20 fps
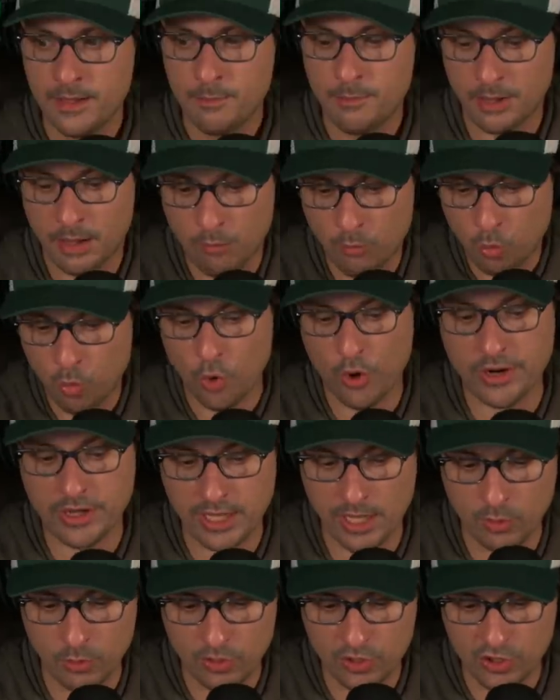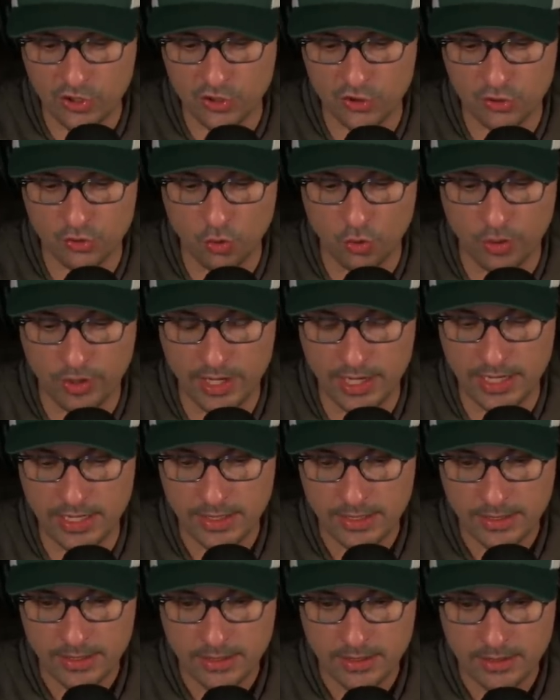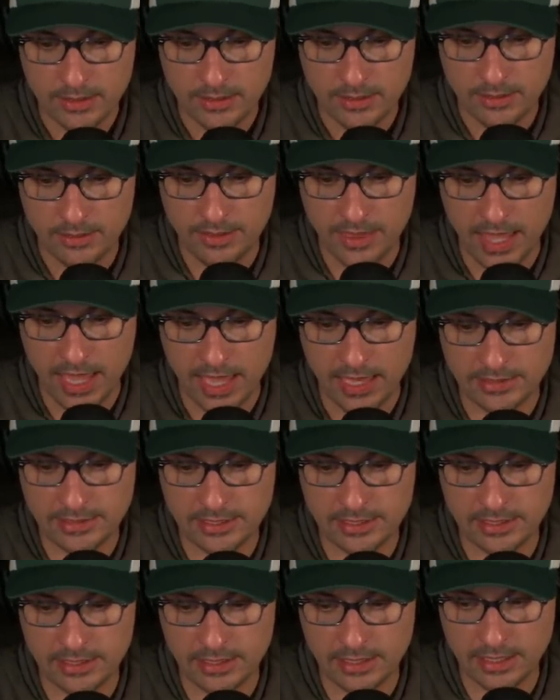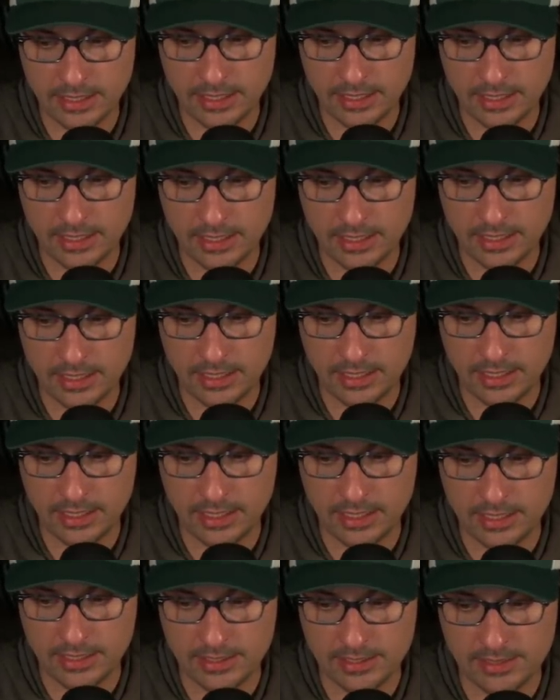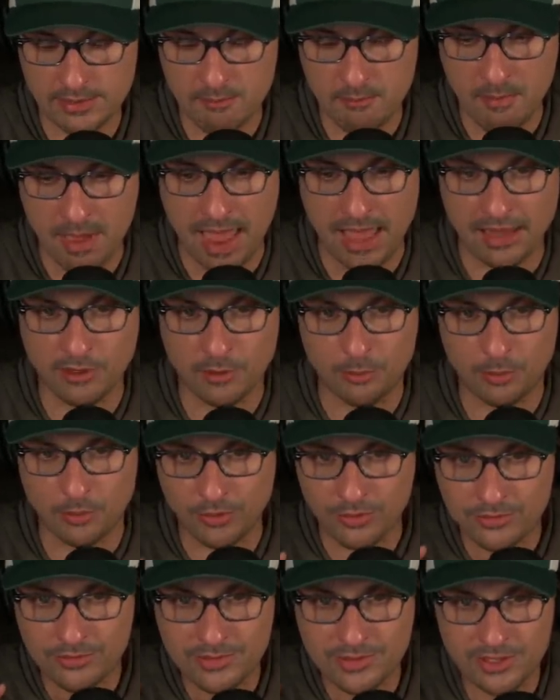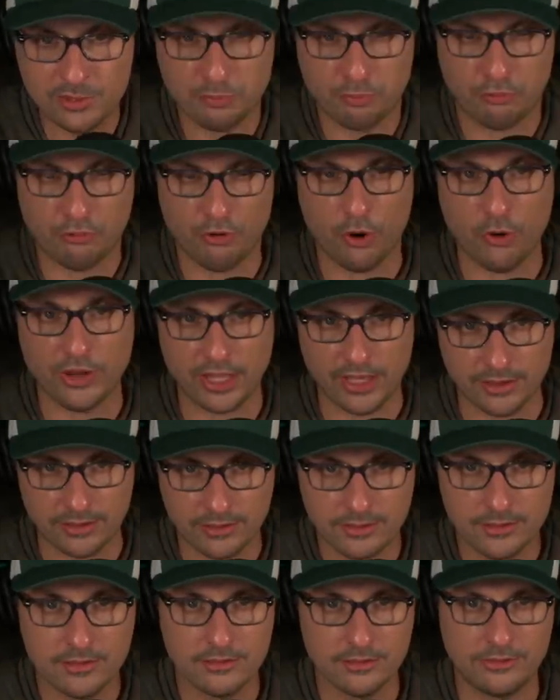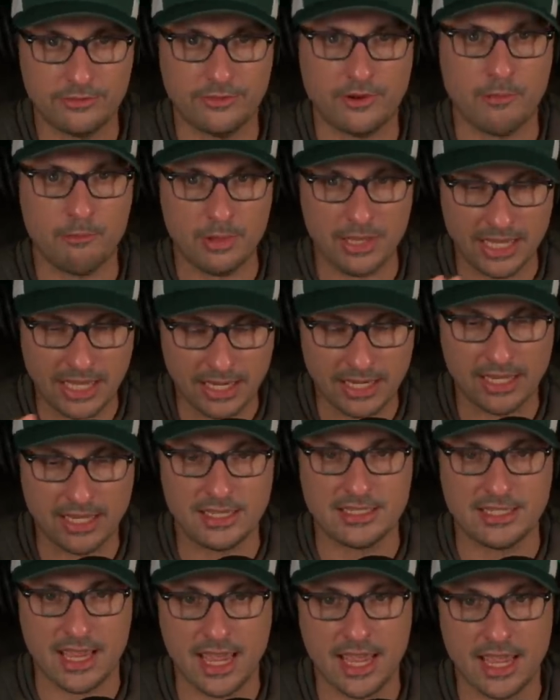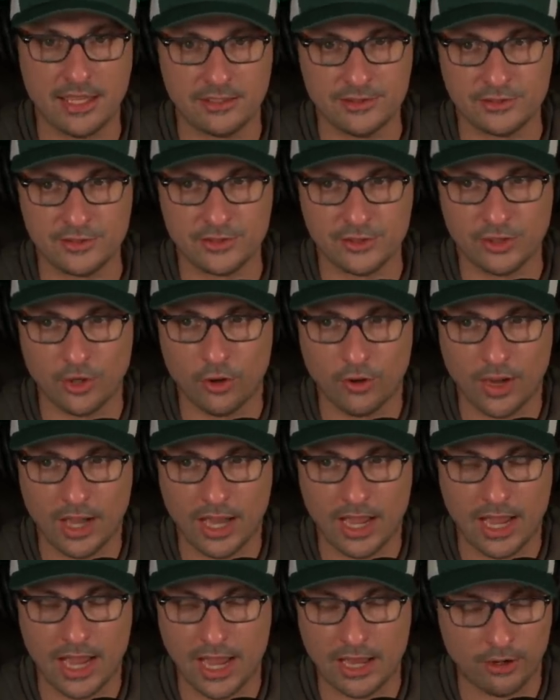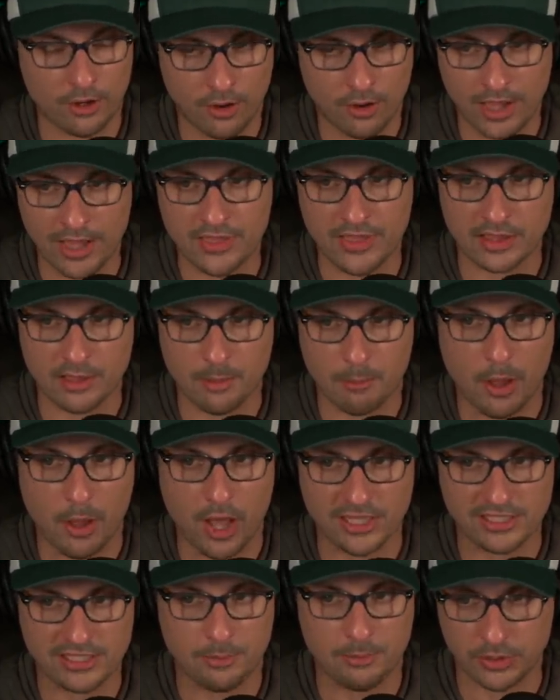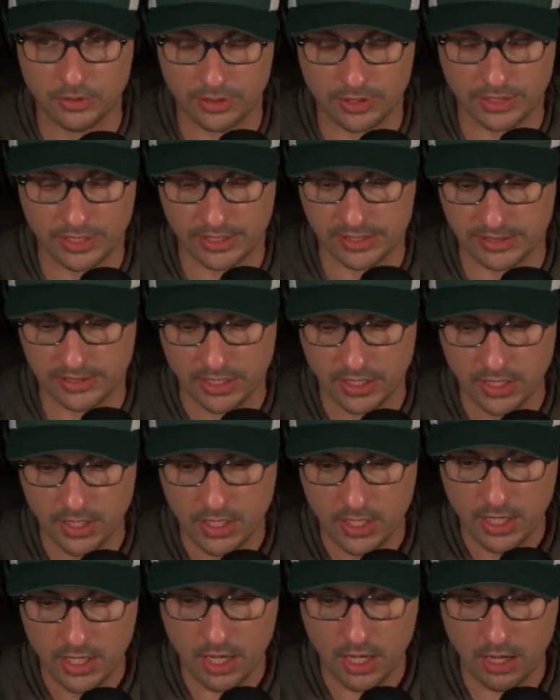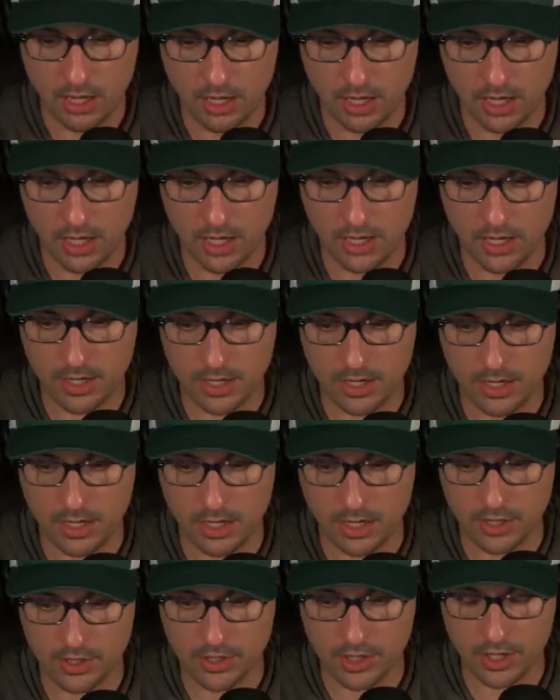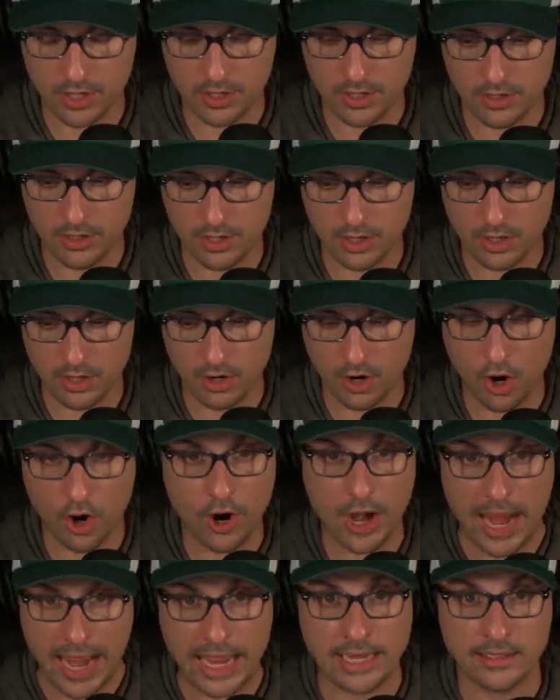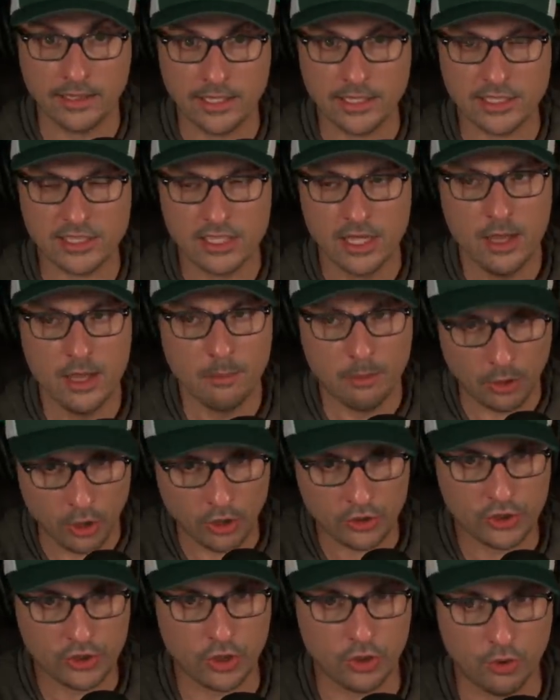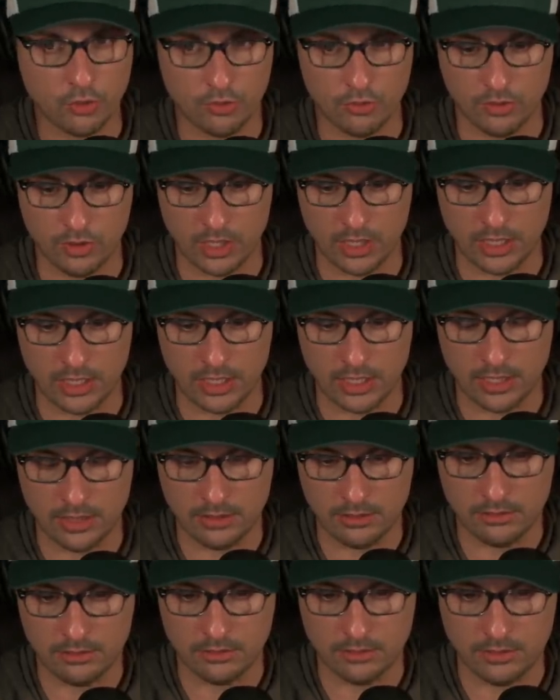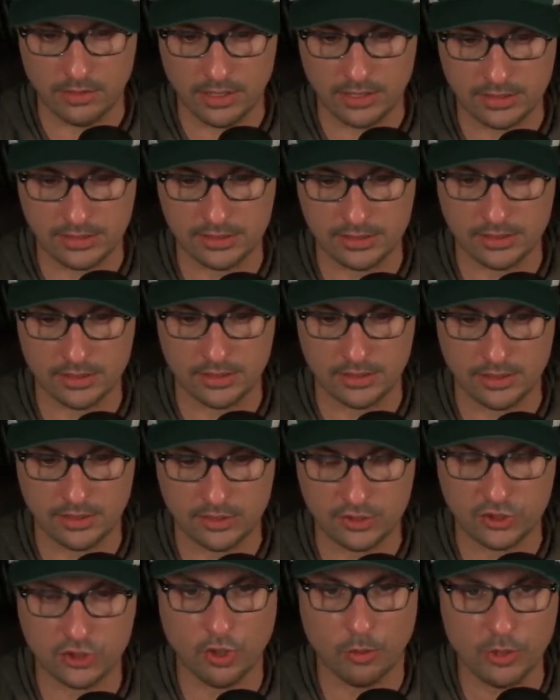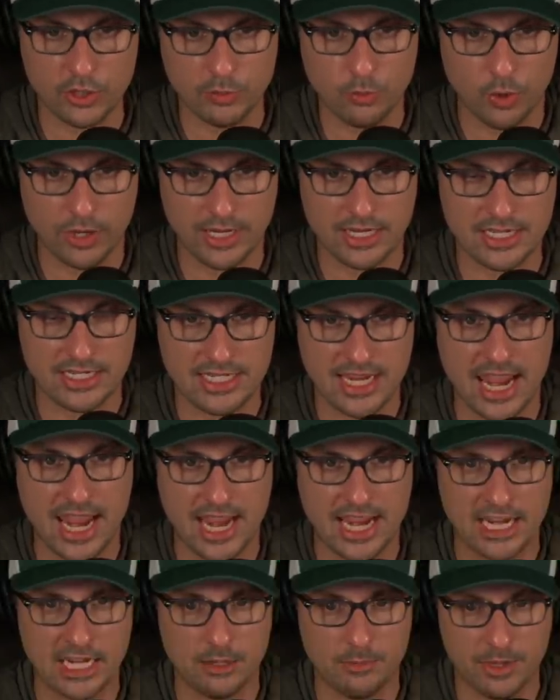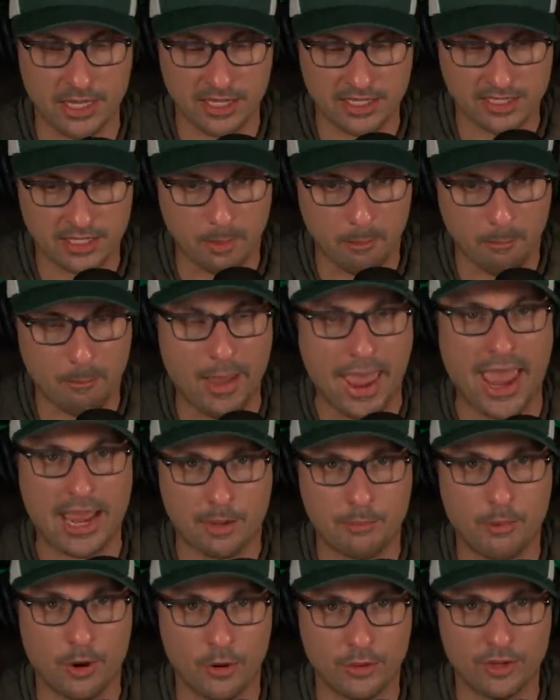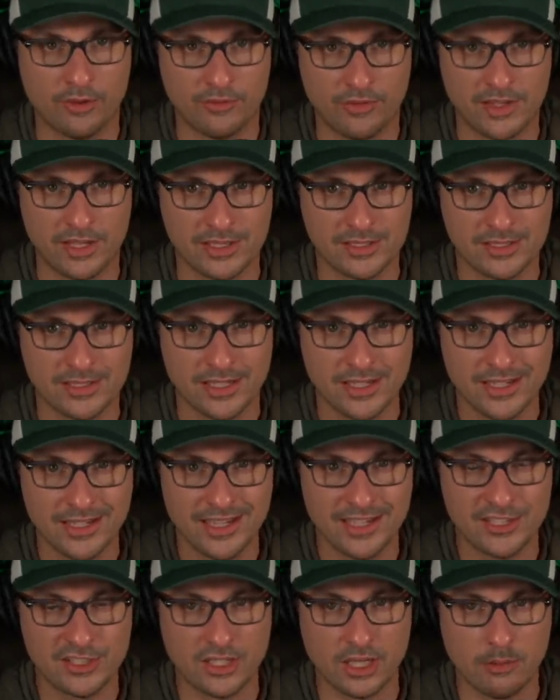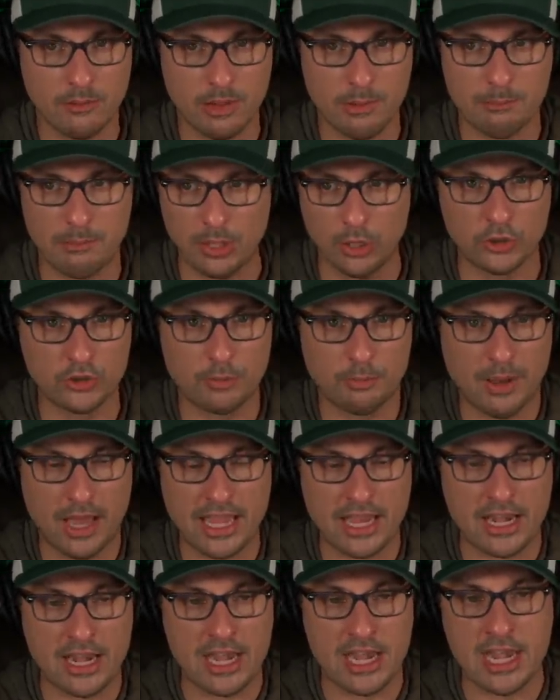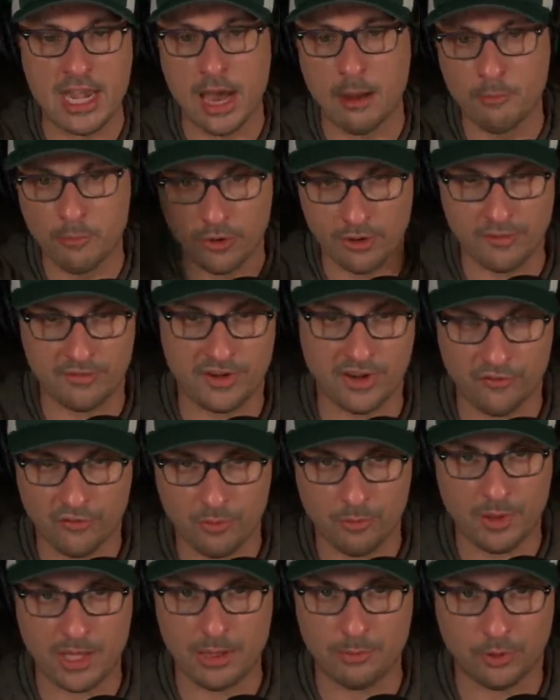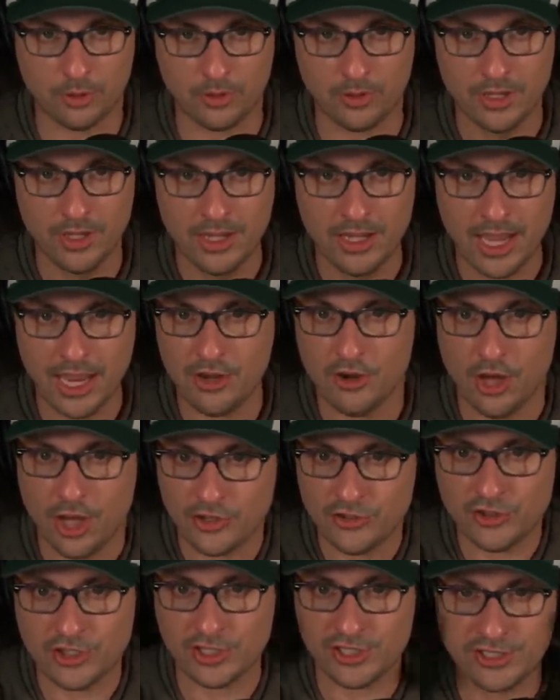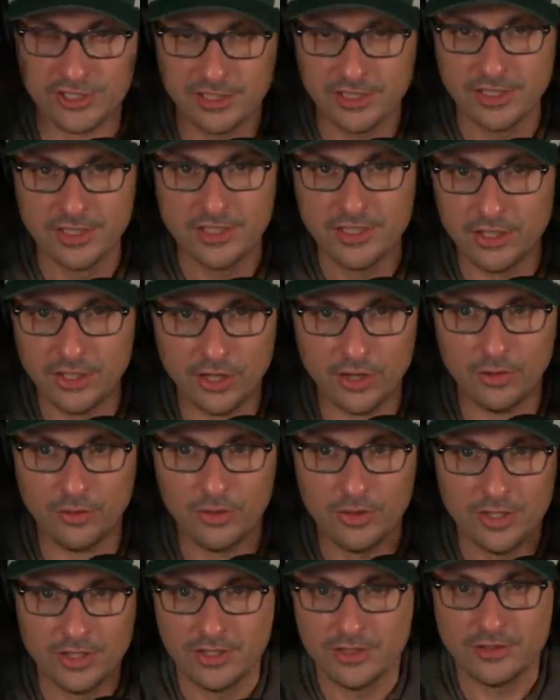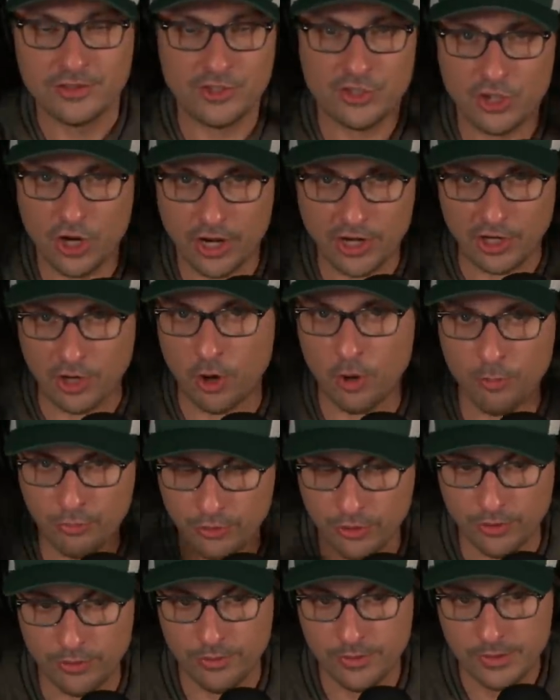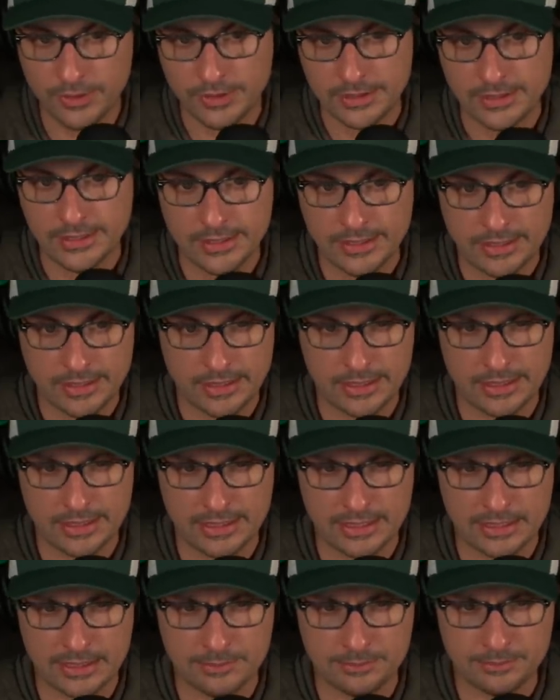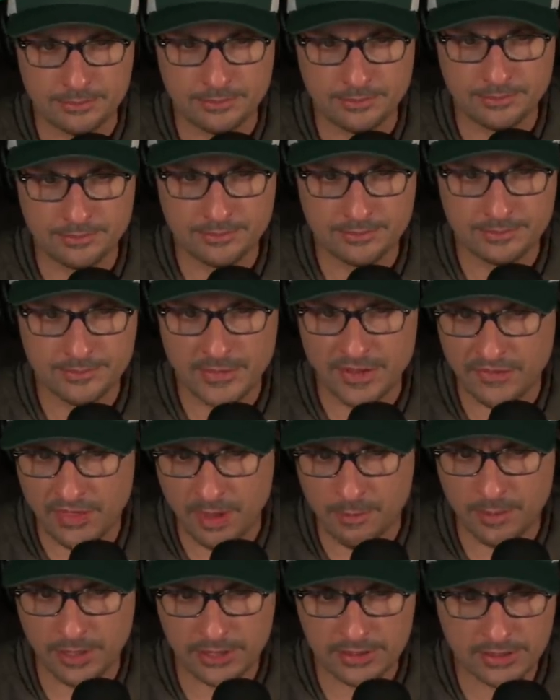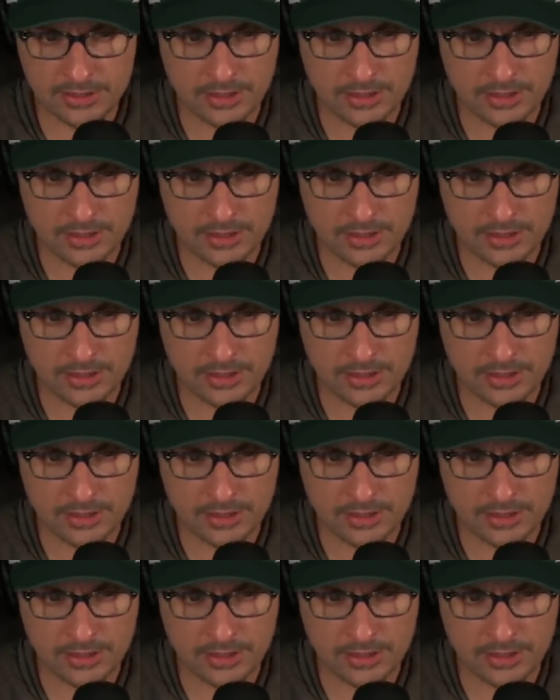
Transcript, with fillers: But I'm working with a story that uh, is malleable. It's protean from beginning to end. So I, I don't know. I think the possibilities are are are, are, are endless, but also uh, it's it's so much more contained because the backbone of this is going to be built by a number of different people and not just you know Johnny Homebrew, um, if that makes